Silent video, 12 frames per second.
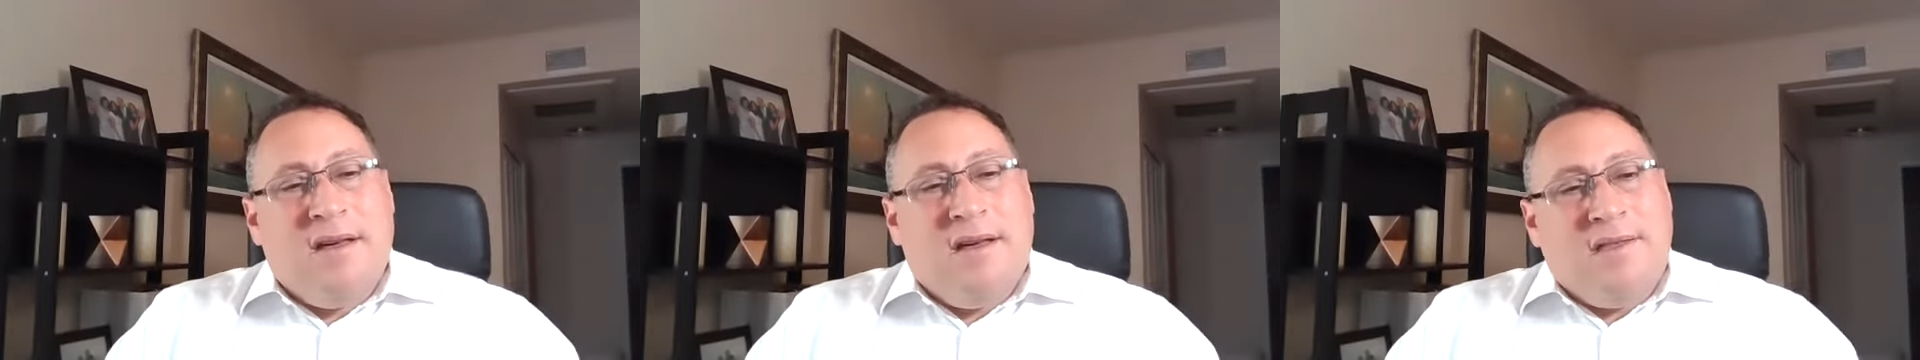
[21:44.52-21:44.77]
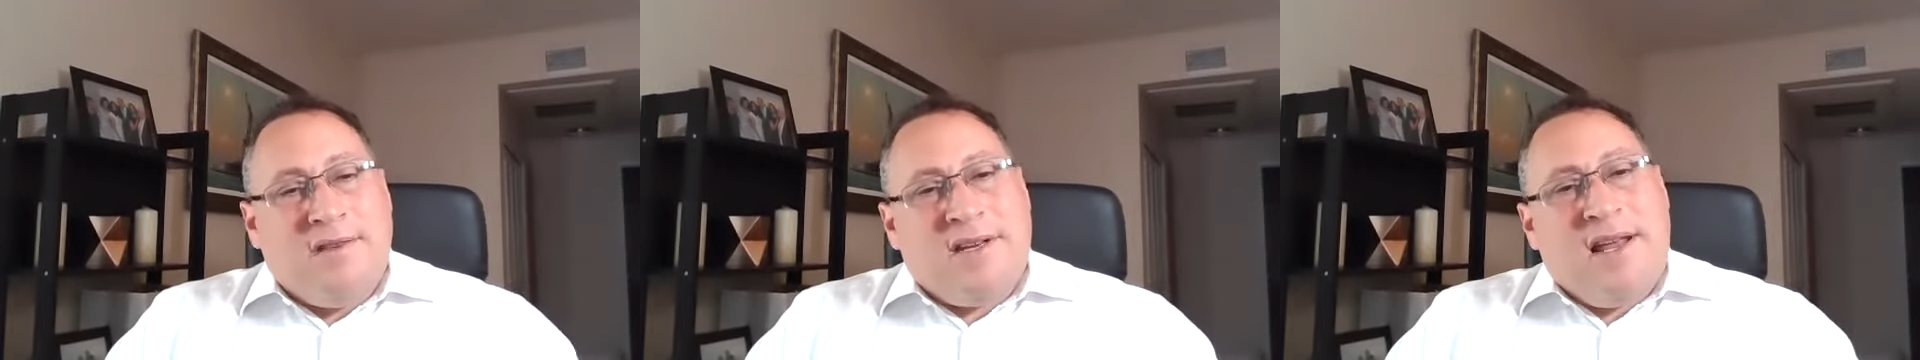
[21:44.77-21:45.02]

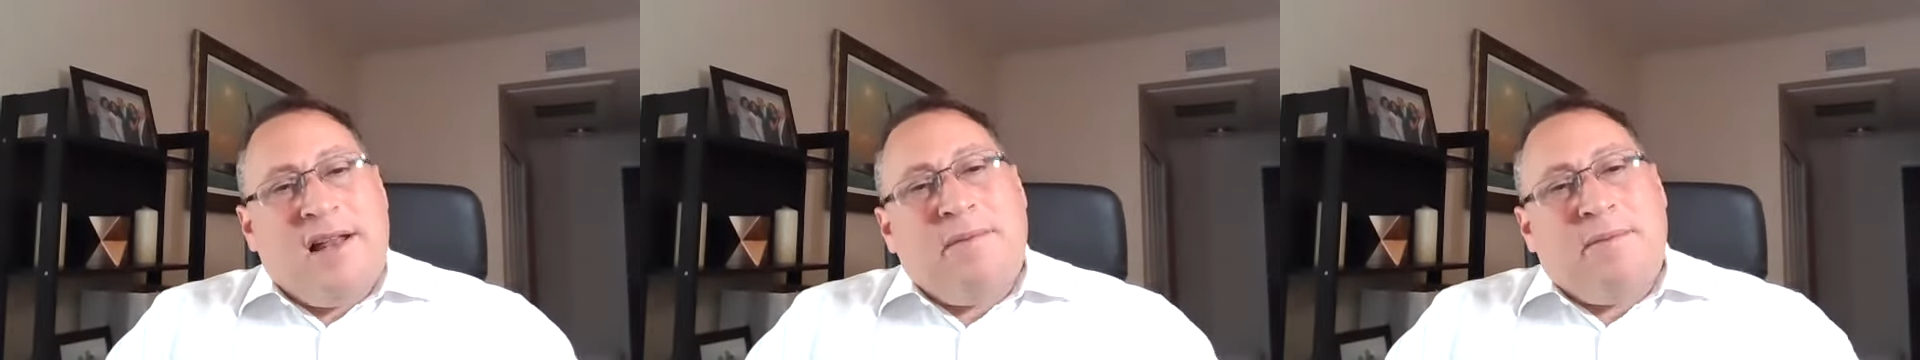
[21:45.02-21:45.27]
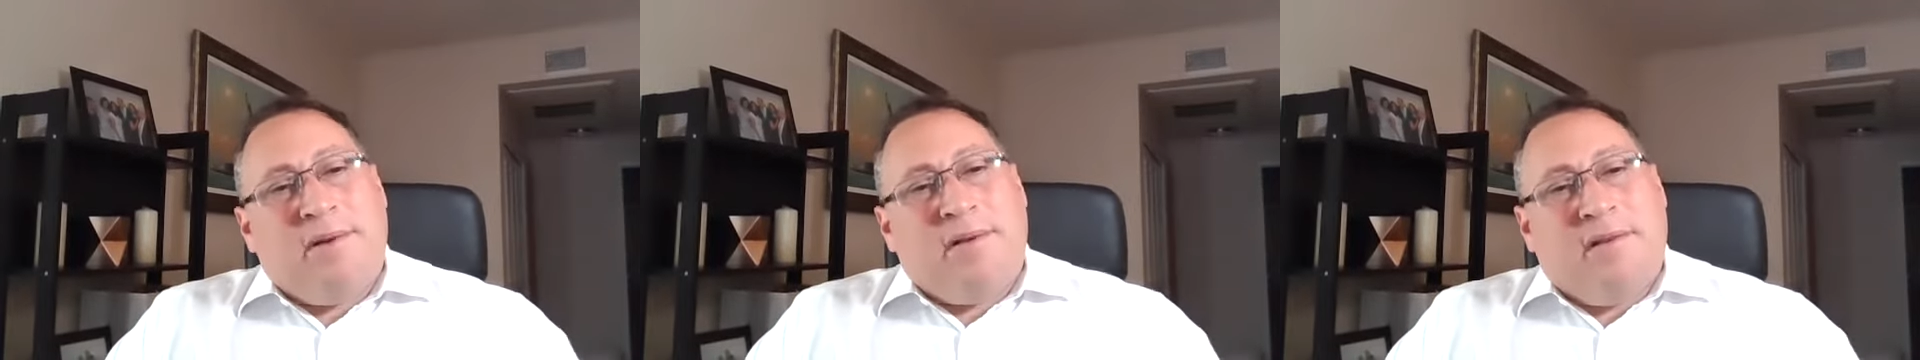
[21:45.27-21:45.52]
there's an
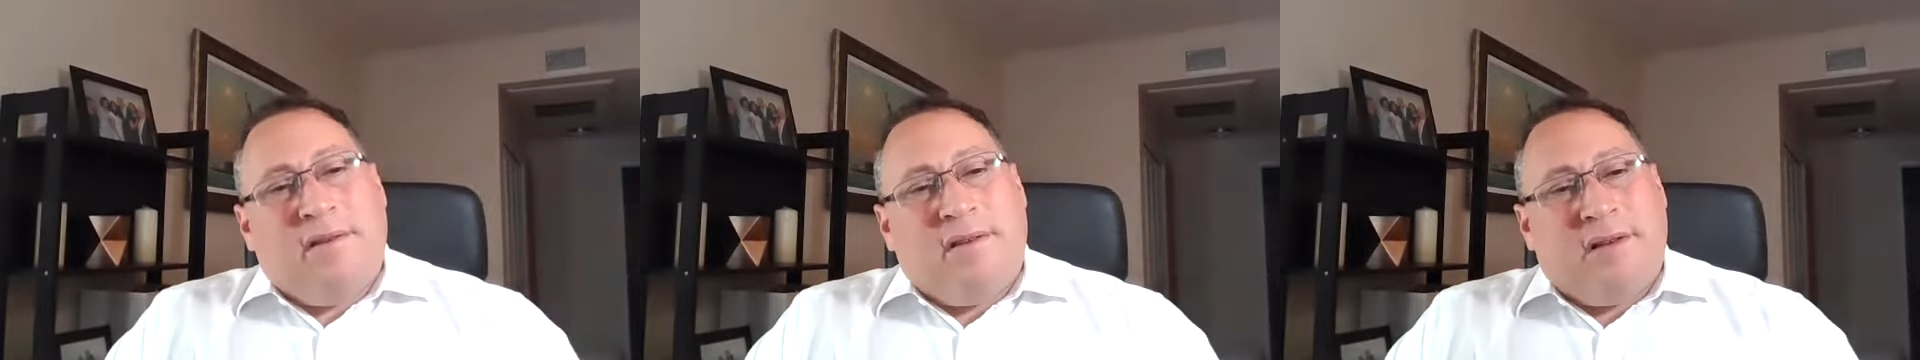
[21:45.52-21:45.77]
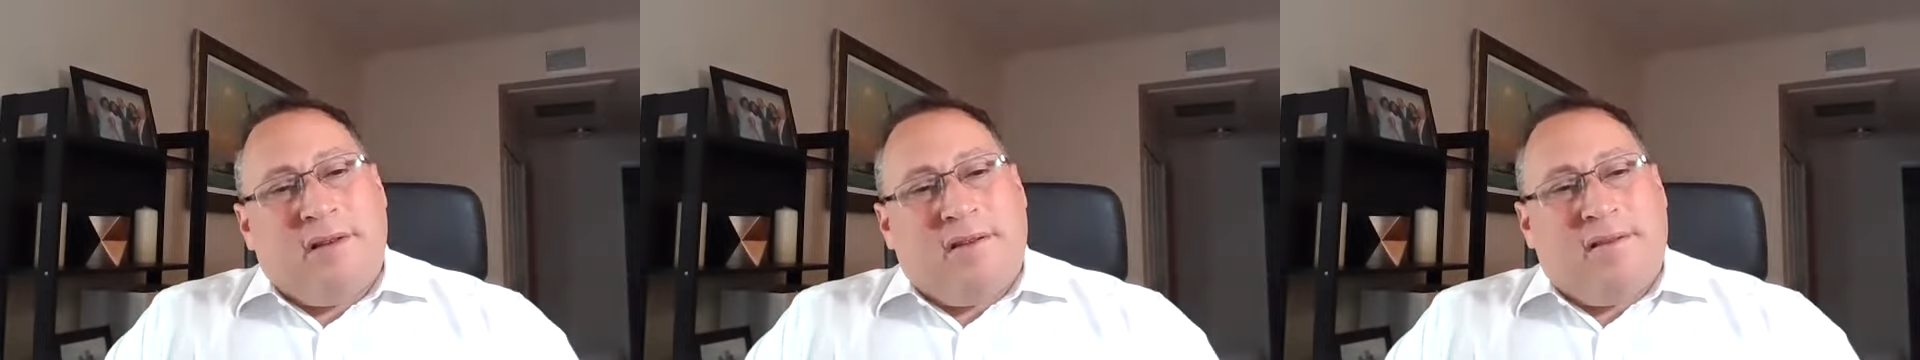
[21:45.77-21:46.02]
element
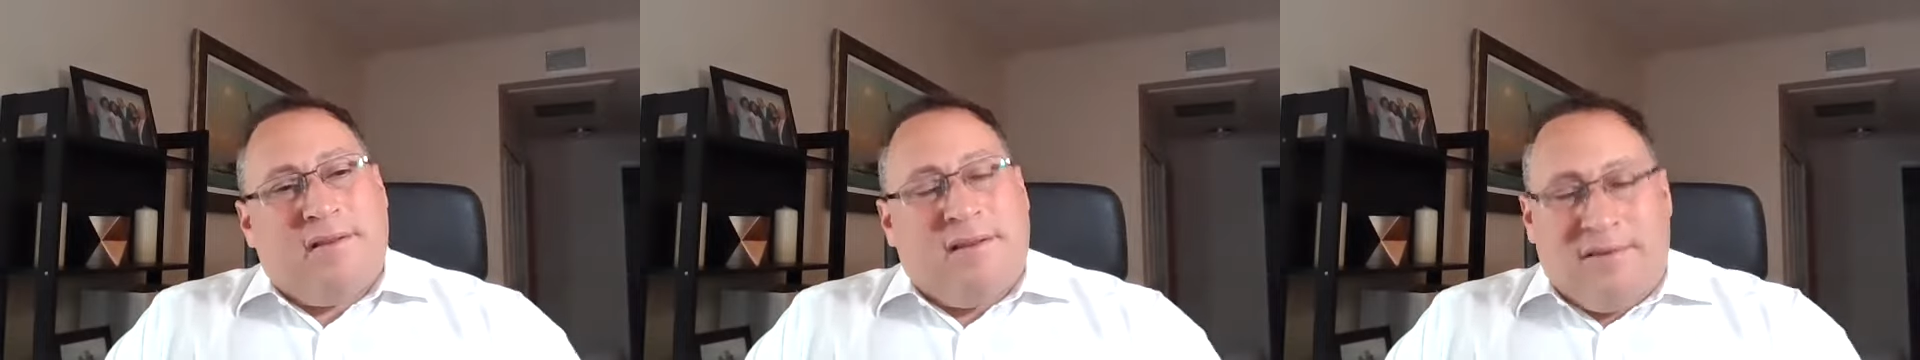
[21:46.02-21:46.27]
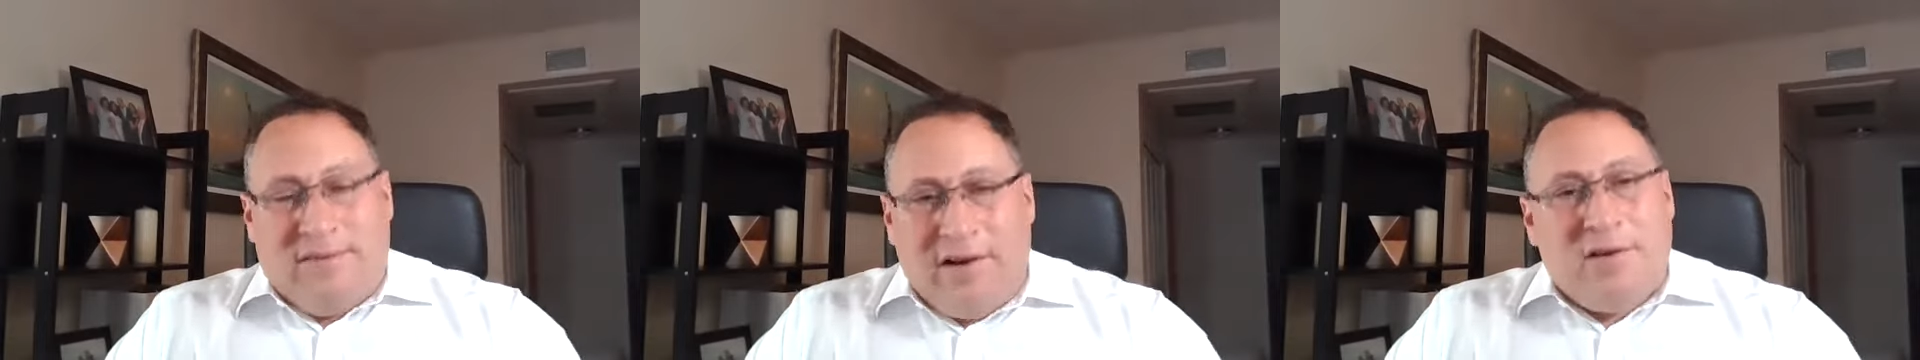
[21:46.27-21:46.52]
that
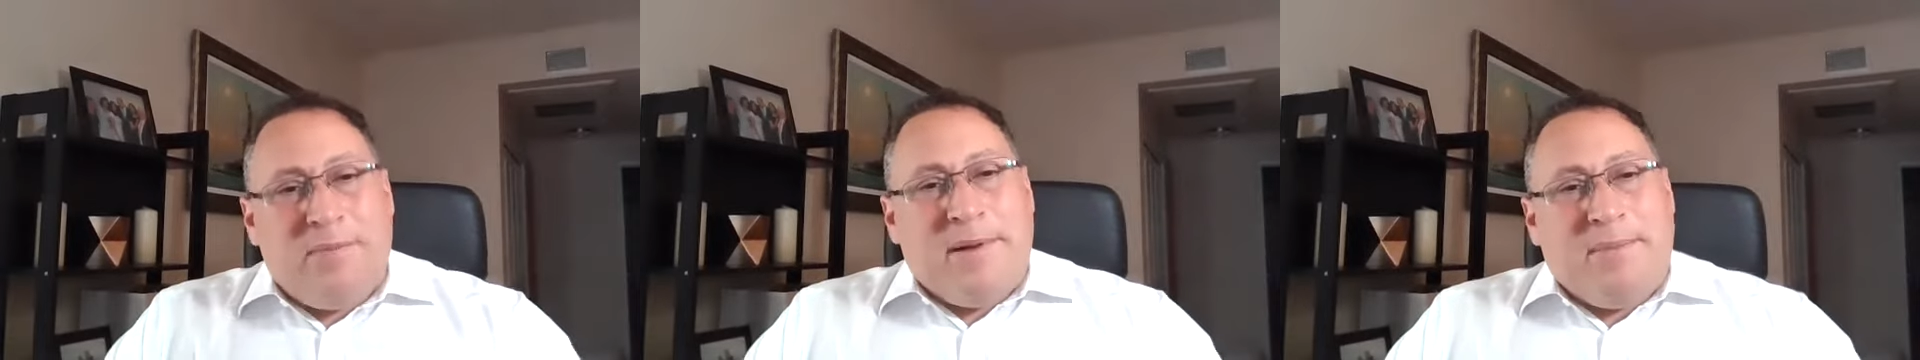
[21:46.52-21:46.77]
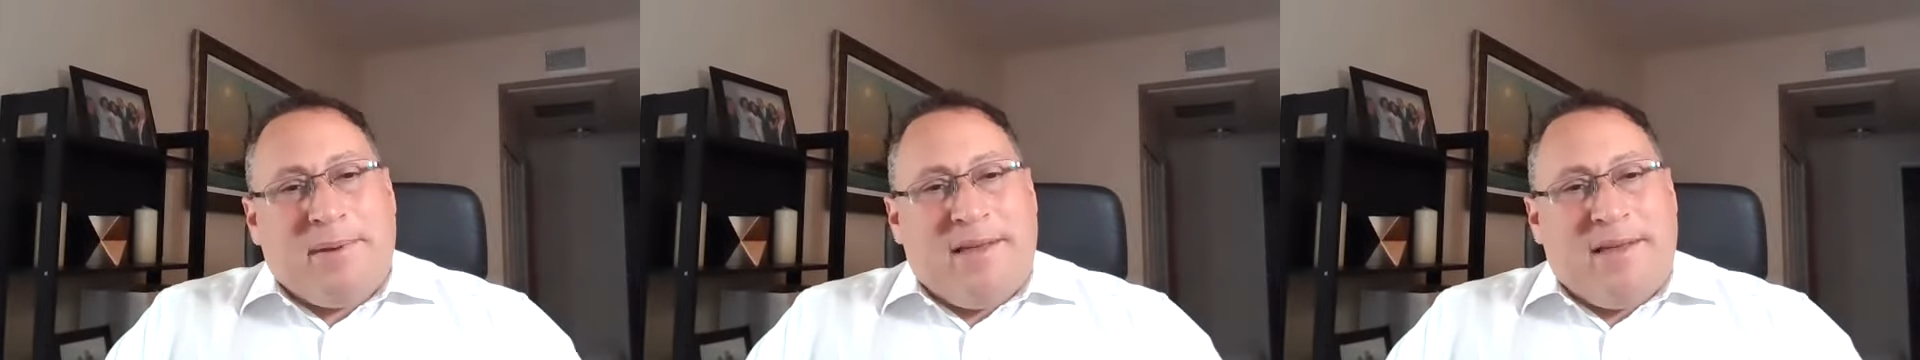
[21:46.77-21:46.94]
there are a lot of people